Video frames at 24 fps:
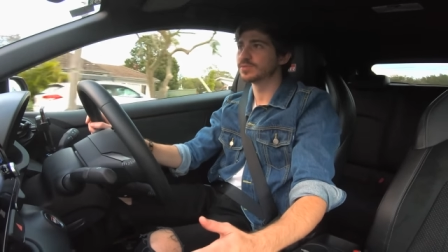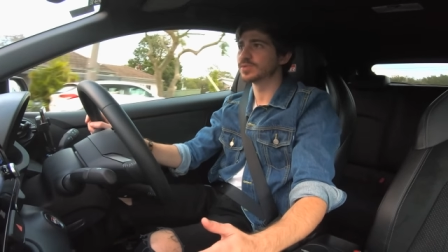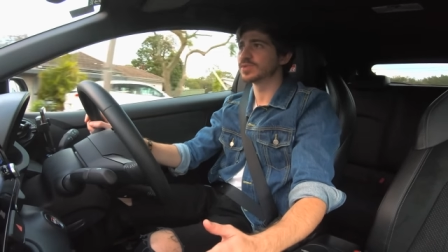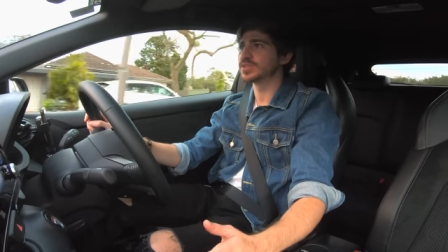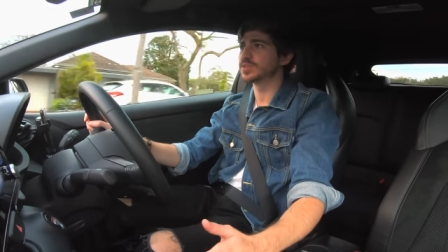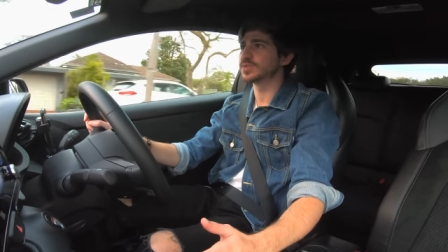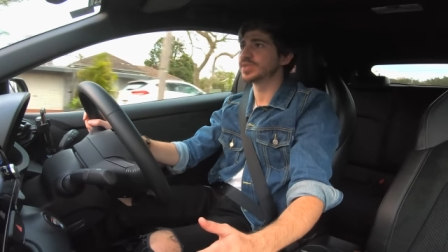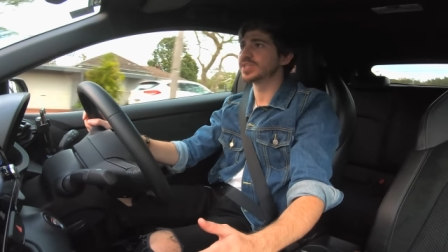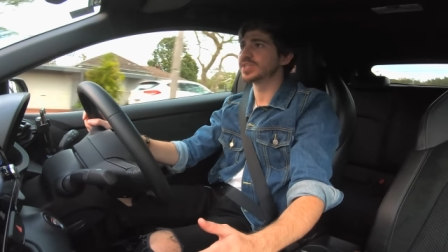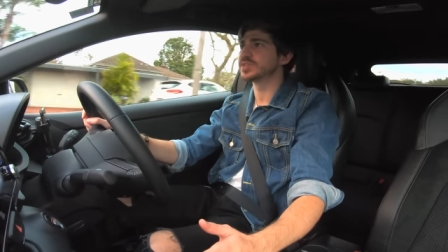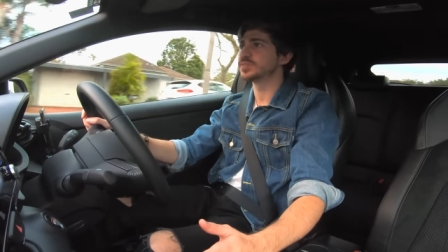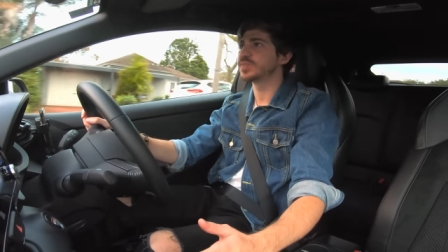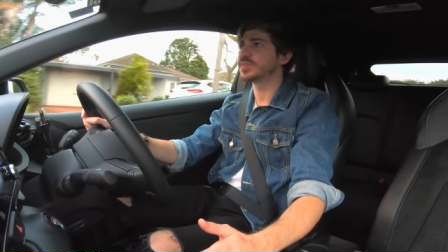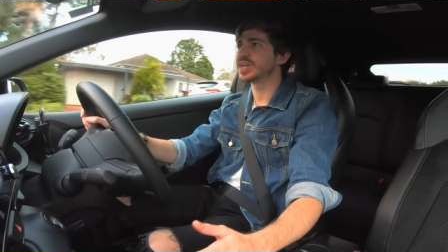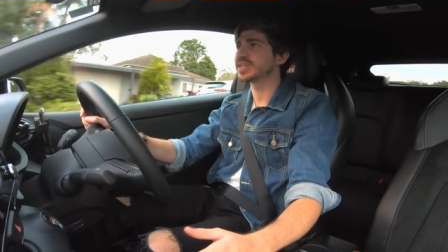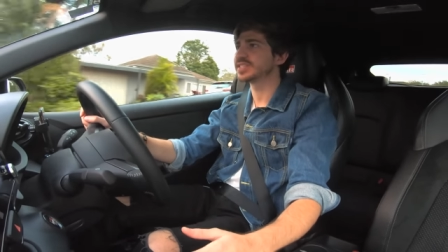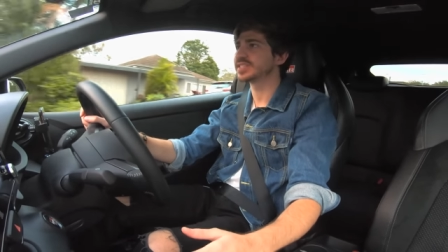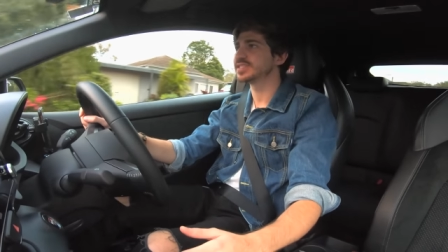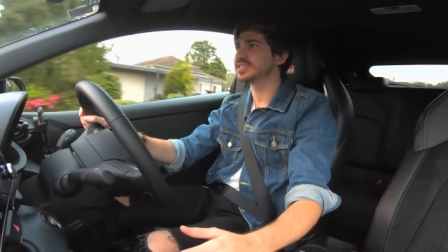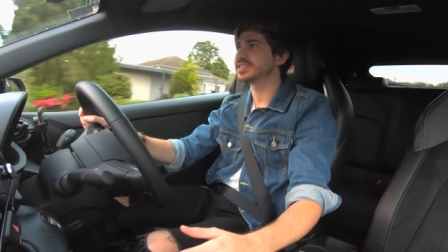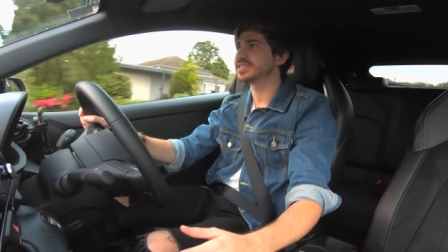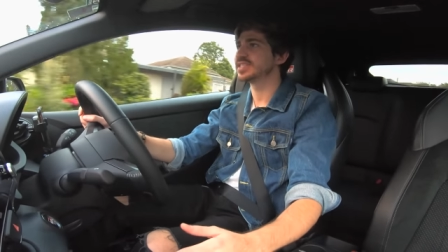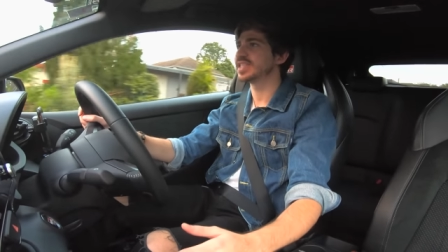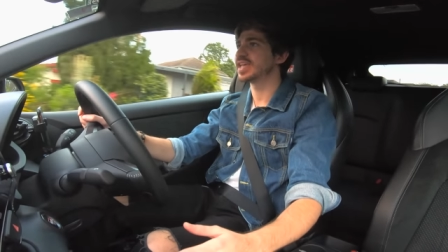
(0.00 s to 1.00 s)
What do we
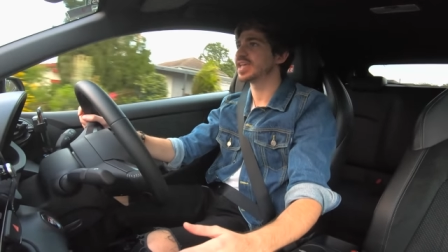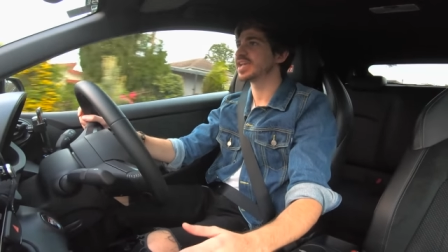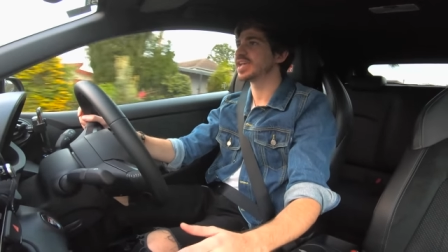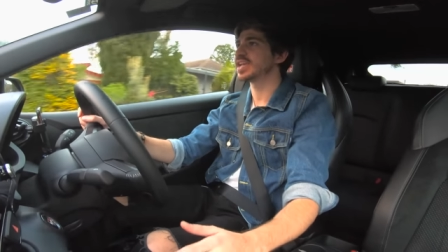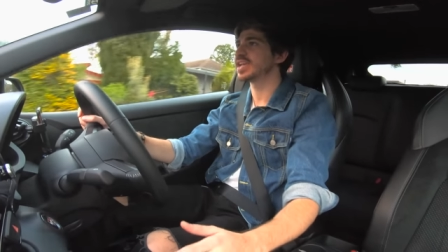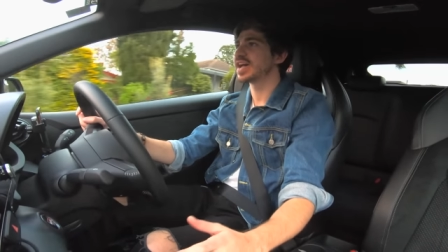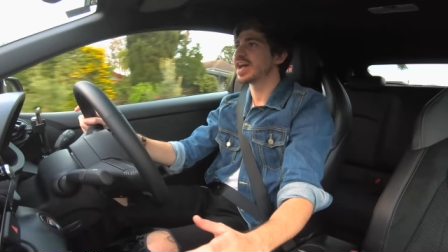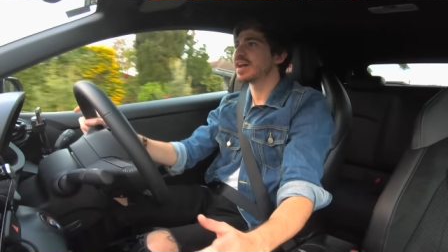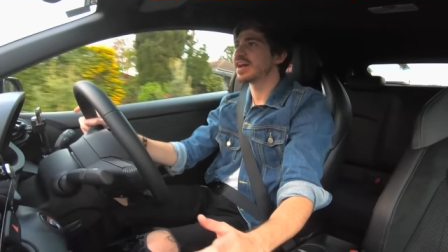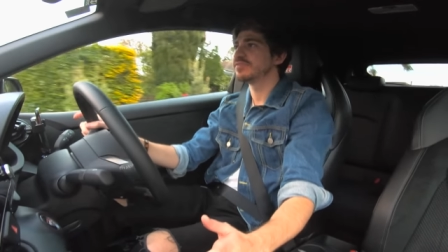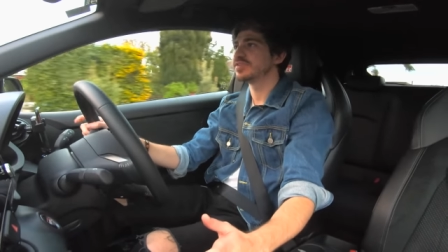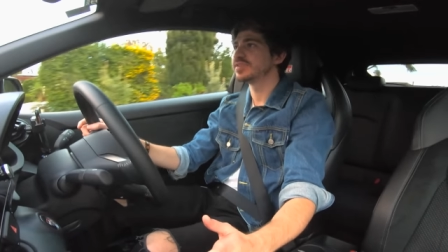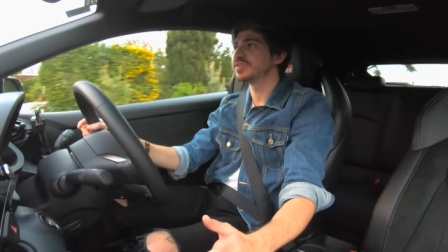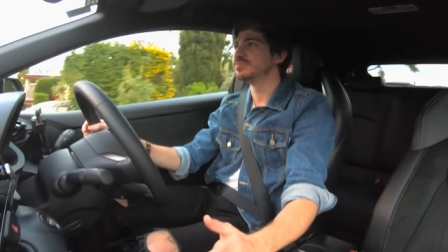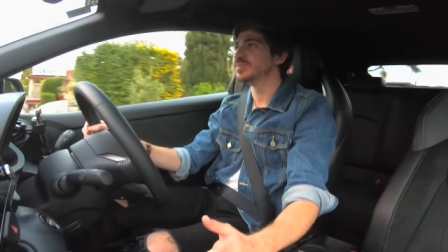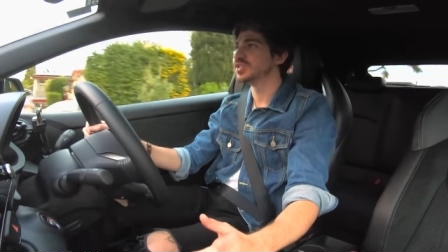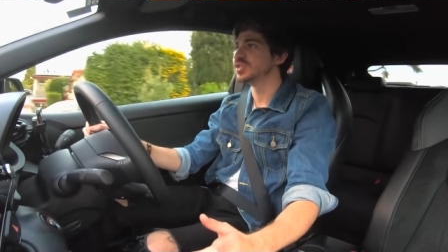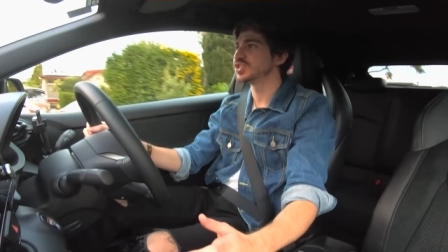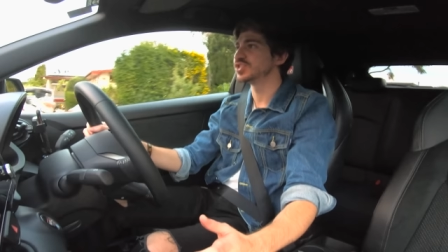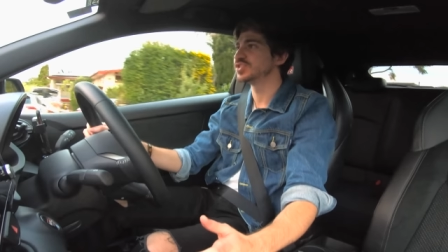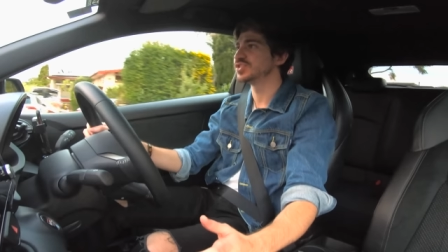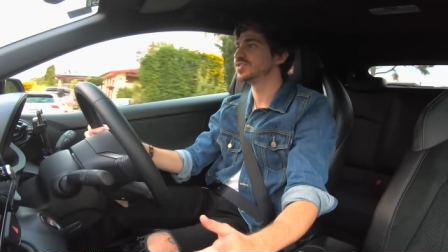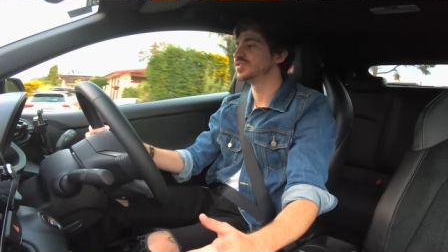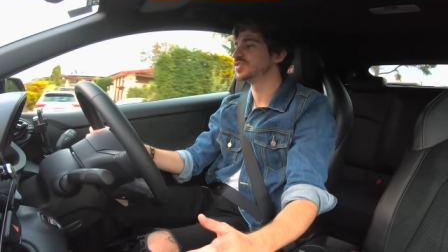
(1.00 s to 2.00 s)
expect? They have
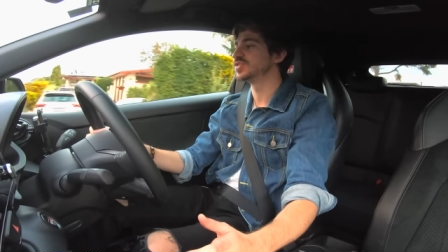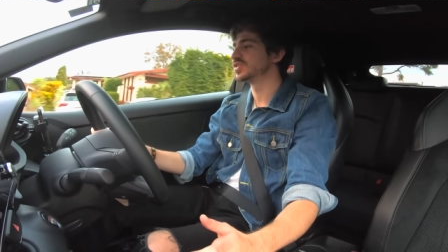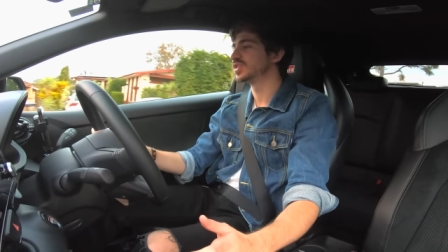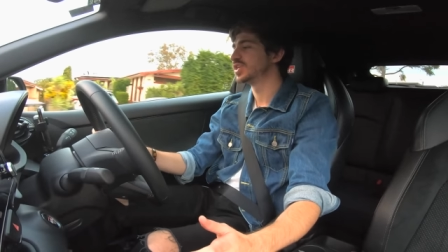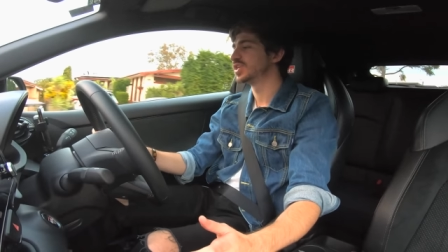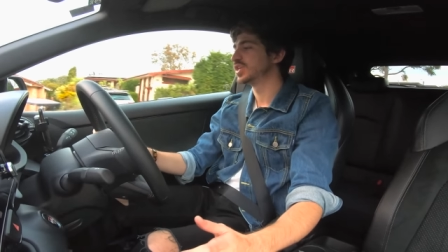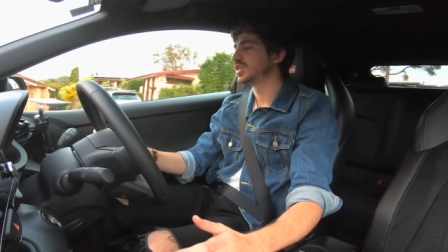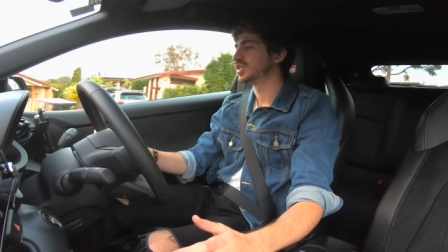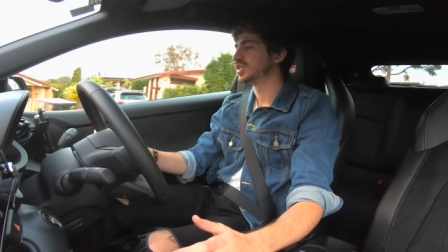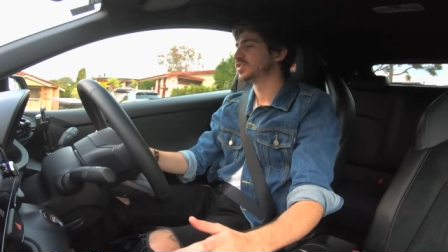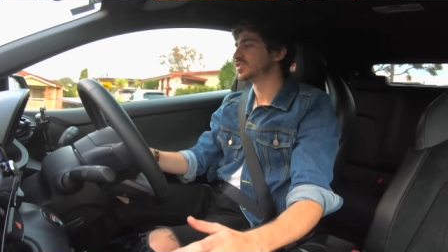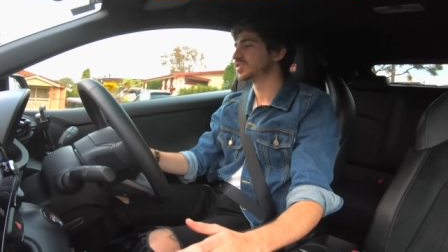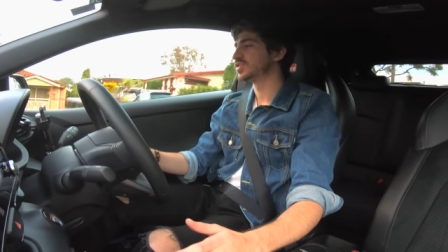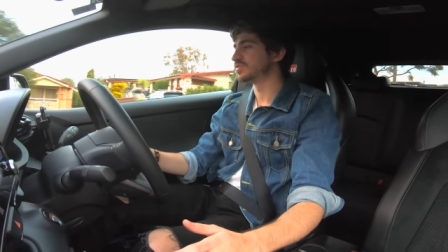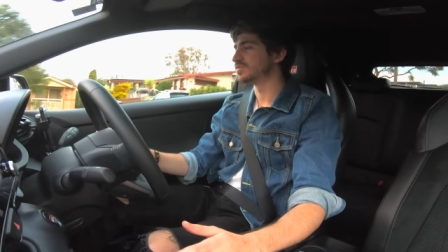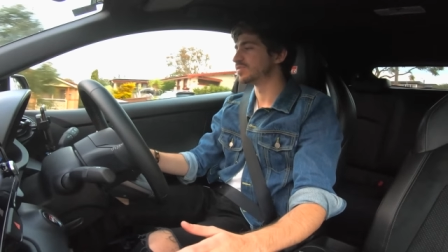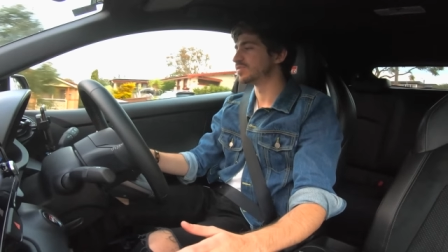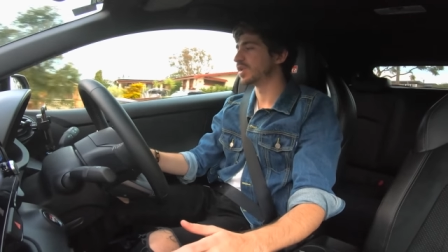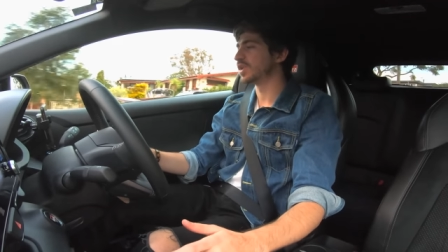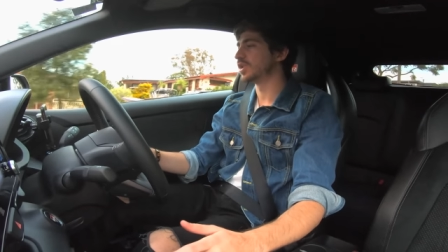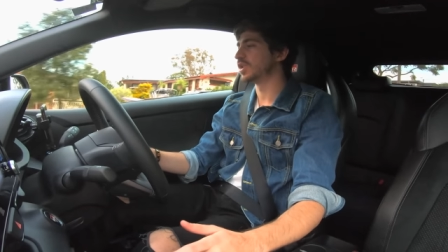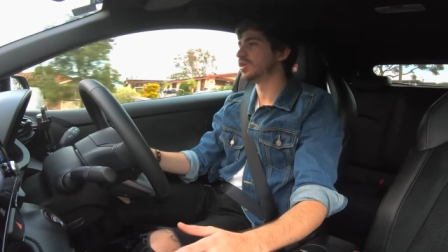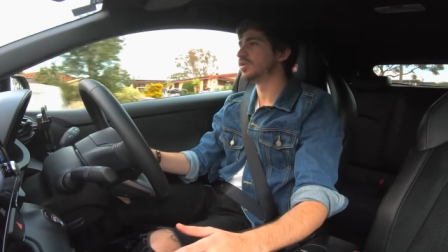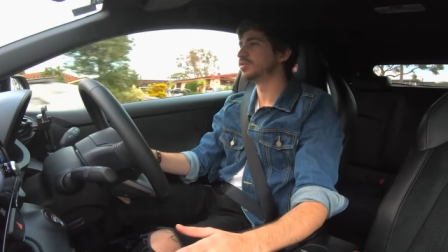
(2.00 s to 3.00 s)
emissions to
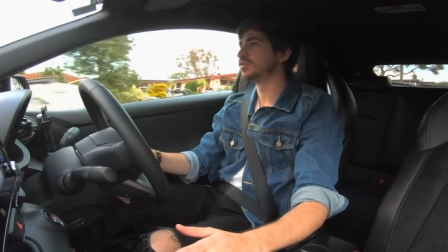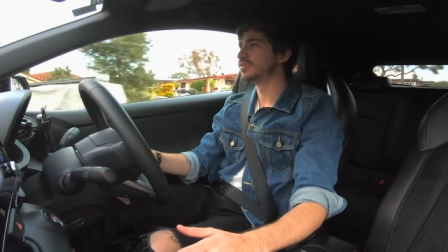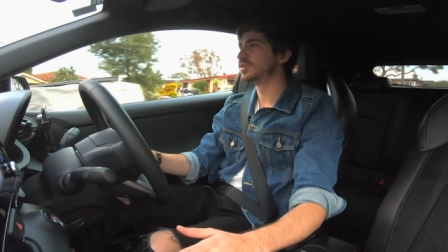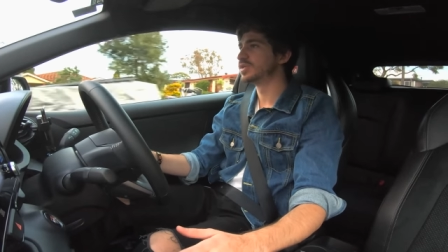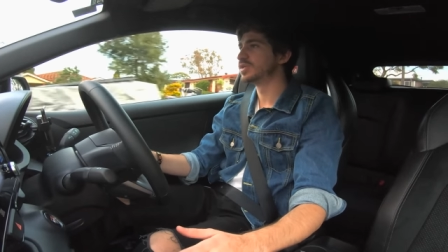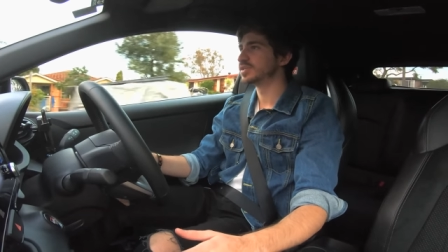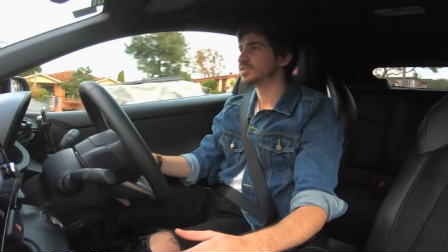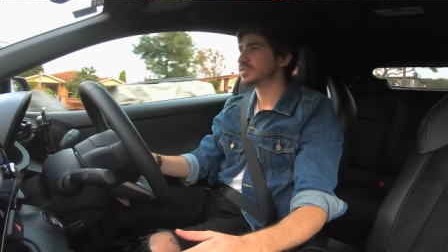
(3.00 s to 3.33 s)
follow.